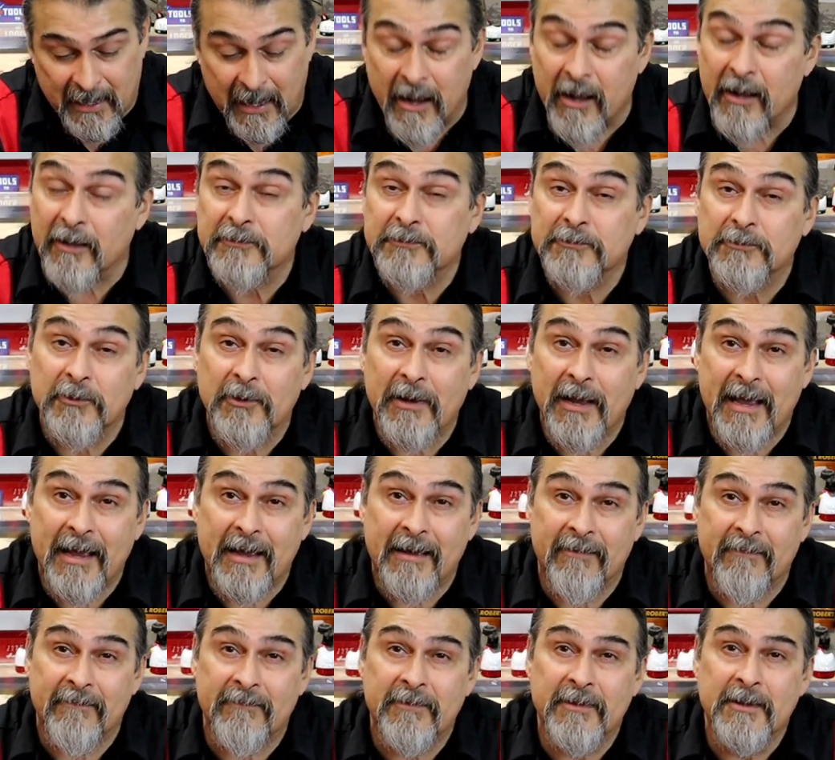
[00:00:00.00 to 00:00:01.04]
I also
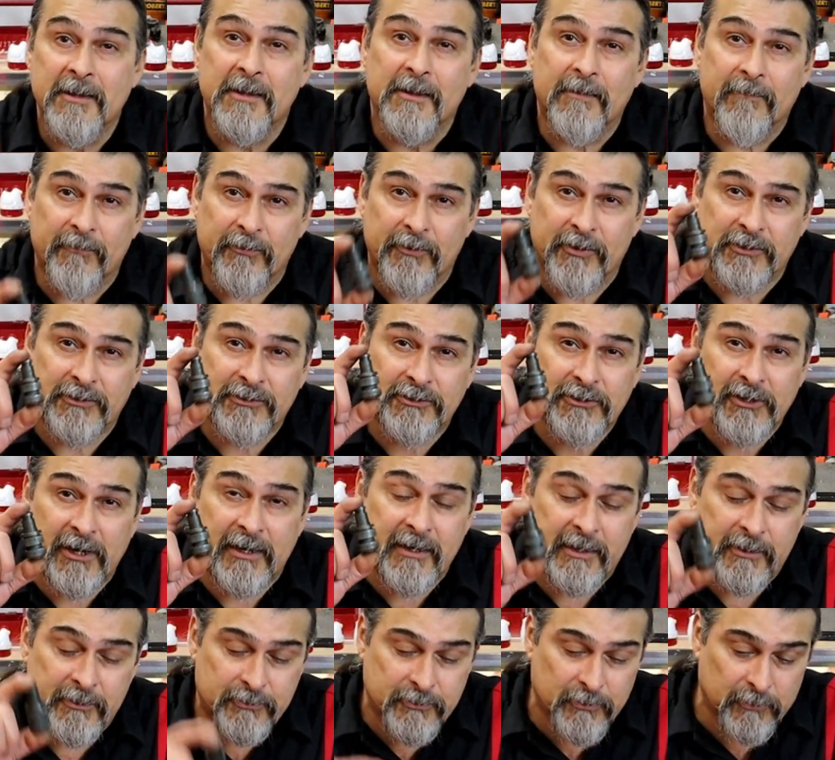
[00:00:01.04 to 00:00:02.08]
have the Sun
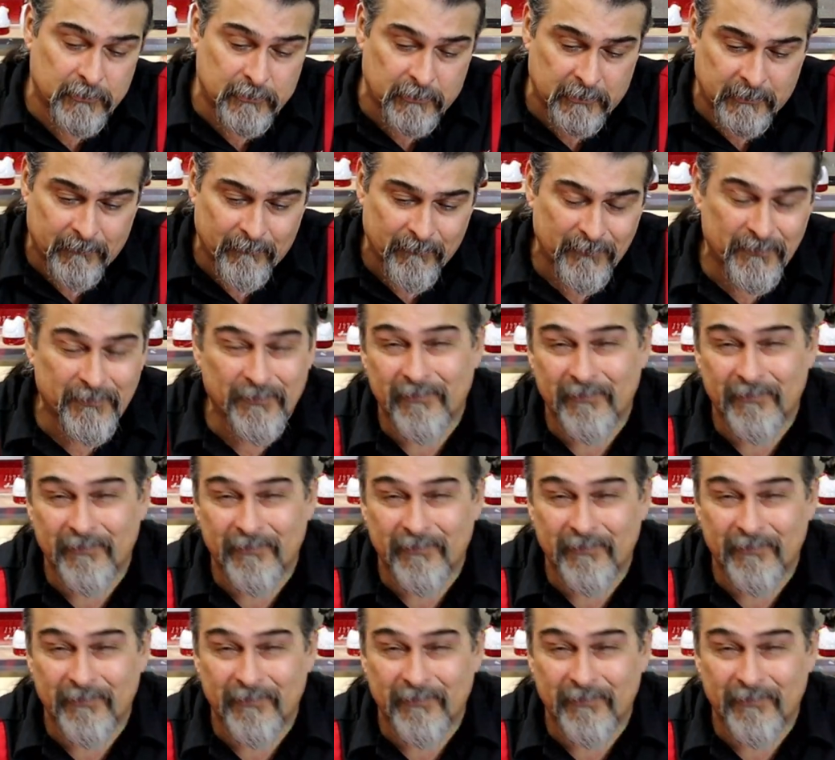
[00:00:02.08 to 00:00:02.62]
and Tool.